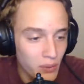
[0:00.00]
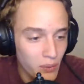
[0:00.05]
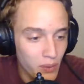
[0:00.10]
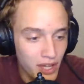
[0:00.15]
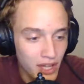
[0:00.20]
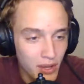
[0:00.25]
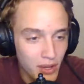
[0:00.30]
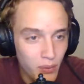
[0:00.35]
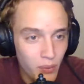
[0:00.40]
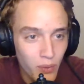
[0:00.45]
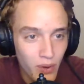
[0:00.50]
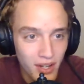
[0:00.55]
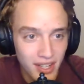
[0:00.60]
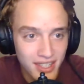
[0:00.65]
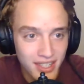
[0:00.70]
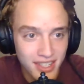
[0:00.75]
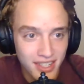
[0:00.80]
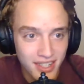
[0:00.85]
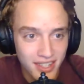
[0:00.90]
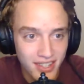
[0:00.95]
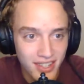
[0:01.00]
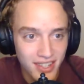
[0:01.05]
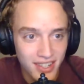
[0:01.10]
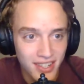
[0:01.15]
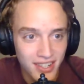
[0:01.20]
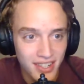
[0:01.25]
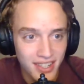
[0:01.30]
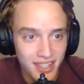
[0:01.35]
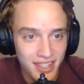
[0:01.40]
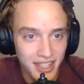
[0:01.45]
We want
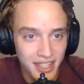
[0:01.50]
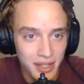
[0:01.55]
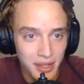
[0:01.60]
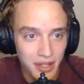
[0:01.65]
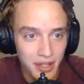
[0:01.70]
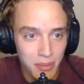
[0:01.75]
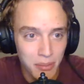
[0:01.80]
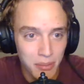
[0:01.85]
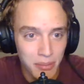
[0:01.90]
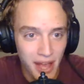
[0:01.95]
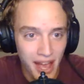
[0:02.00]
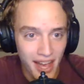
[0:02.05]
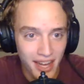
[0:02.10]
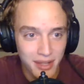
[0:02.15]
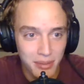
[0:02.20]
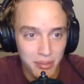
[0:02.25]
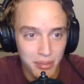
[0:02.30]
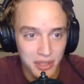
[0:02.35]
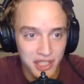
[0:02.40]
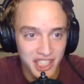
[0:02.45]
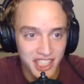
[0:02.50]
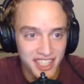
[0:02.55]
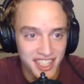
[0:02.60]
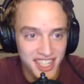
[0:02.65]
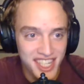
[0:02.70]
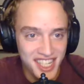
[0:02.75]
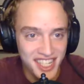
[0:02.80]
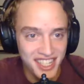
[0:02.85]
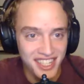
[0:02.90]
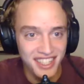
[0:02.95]
our Klinger back,
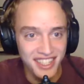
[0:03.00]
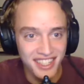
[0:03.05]
please.